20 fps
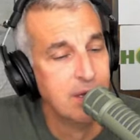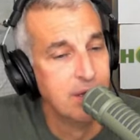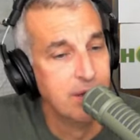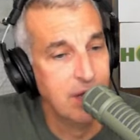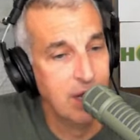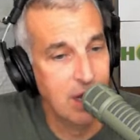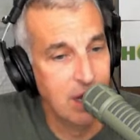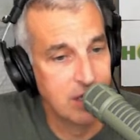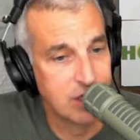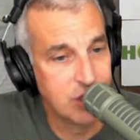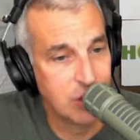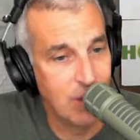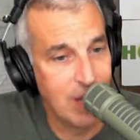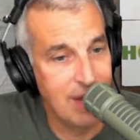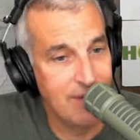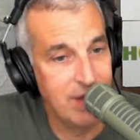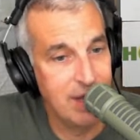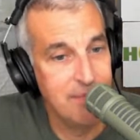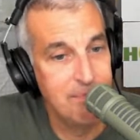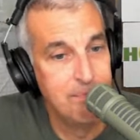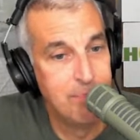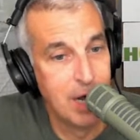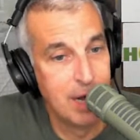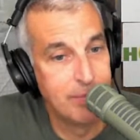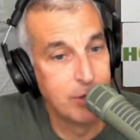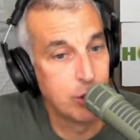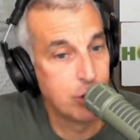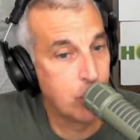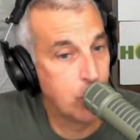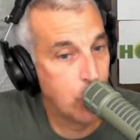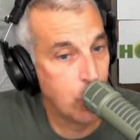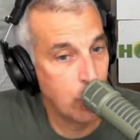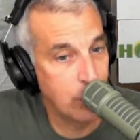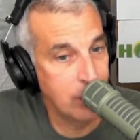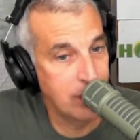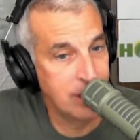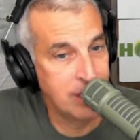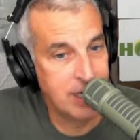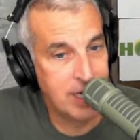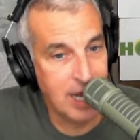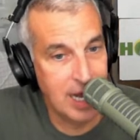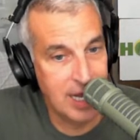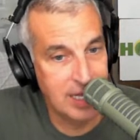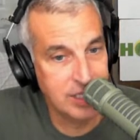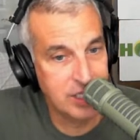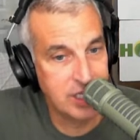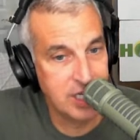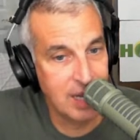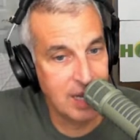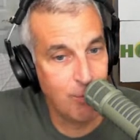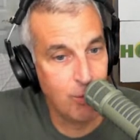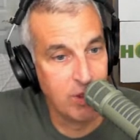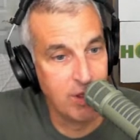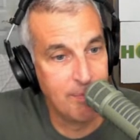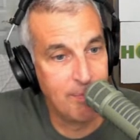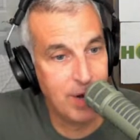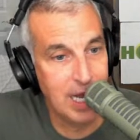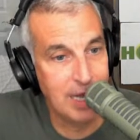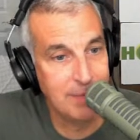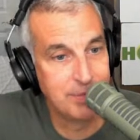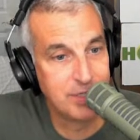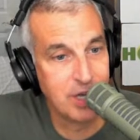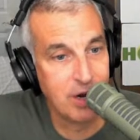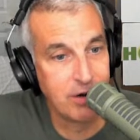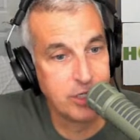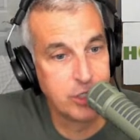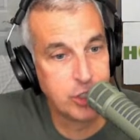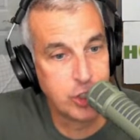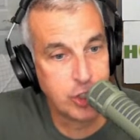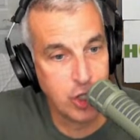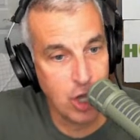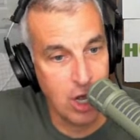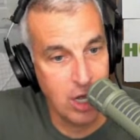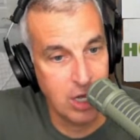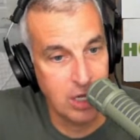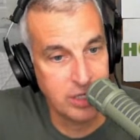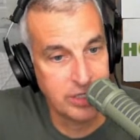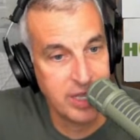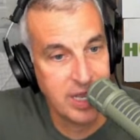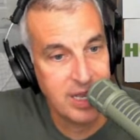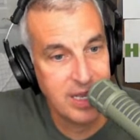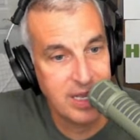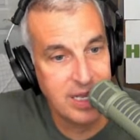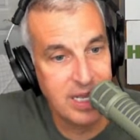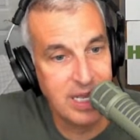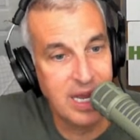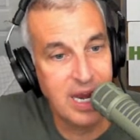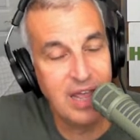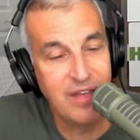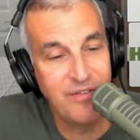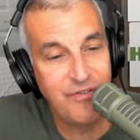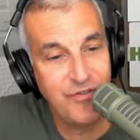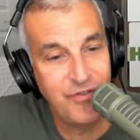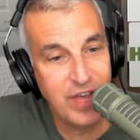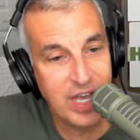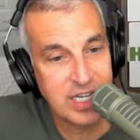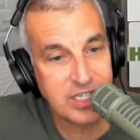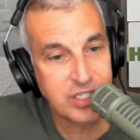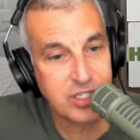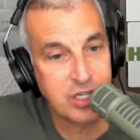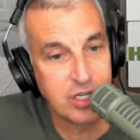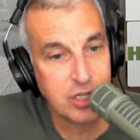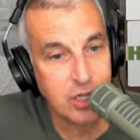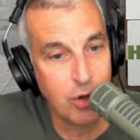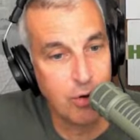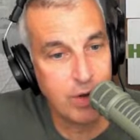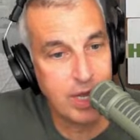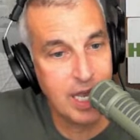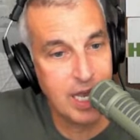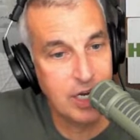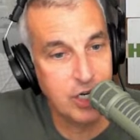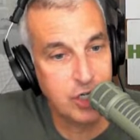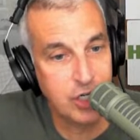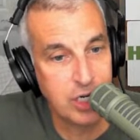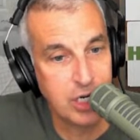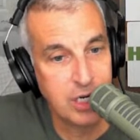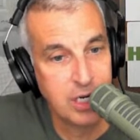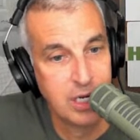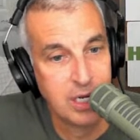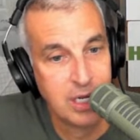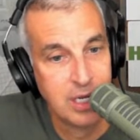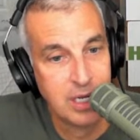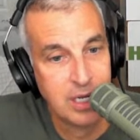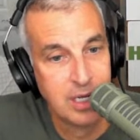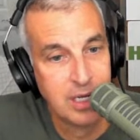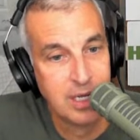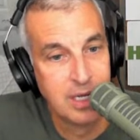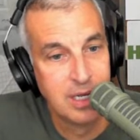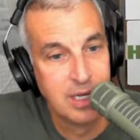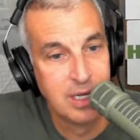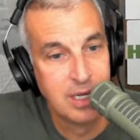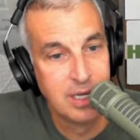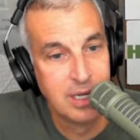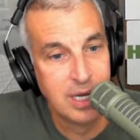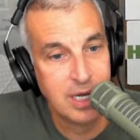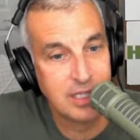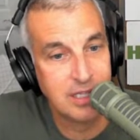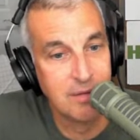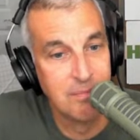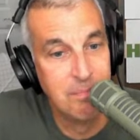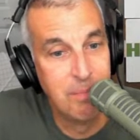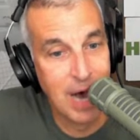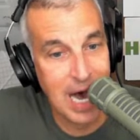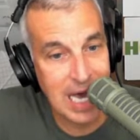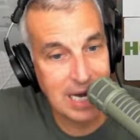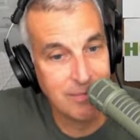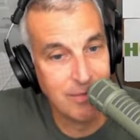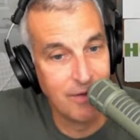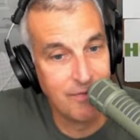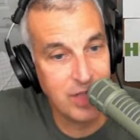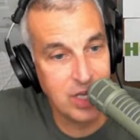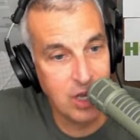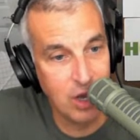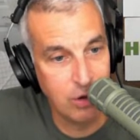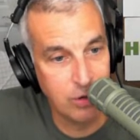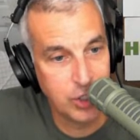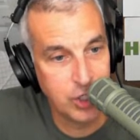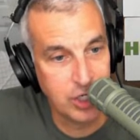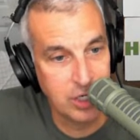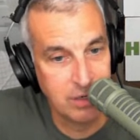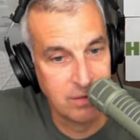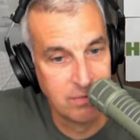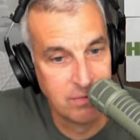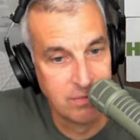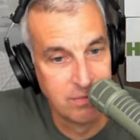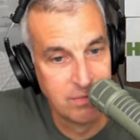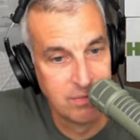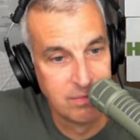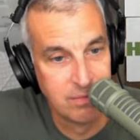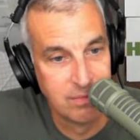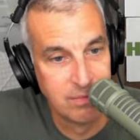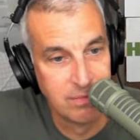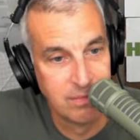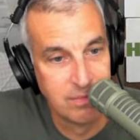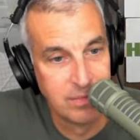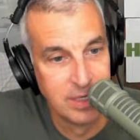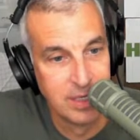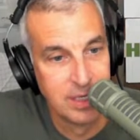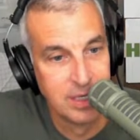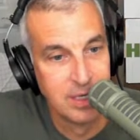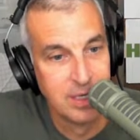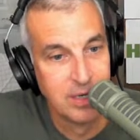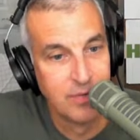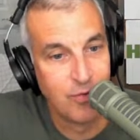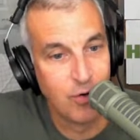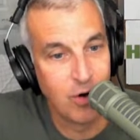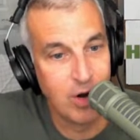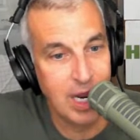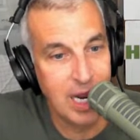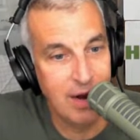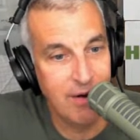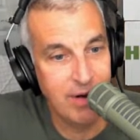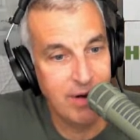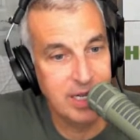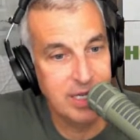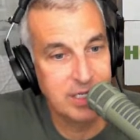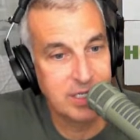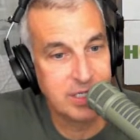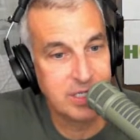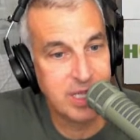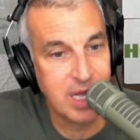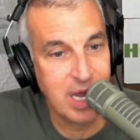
They also have a bubble curtain concept where the pipes are installed in a fixed location at the bottom of the ocean for areas